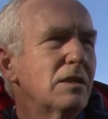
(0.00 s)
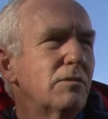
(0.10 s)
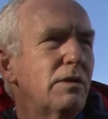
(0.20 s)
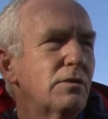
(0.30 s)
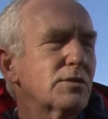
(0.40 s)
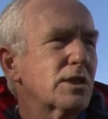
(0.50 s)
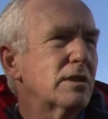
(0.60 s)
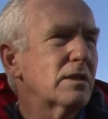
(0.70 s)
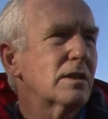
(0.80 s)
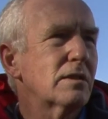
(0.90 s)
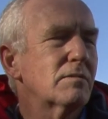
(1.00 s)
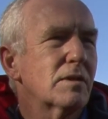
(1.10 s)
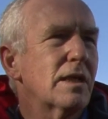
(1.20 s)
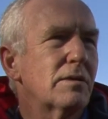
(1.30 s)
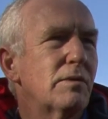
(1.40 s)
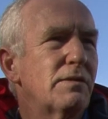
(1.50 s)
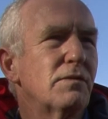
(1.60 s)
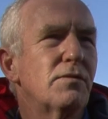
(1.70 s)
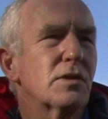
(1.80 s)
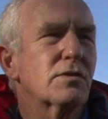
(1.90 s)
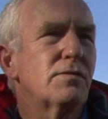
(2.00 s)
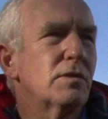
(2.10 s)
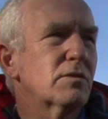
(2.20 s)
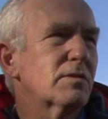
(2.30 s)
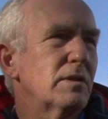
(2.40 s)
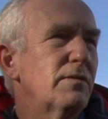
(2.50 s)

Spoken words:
we've also got to get away from fossil fuels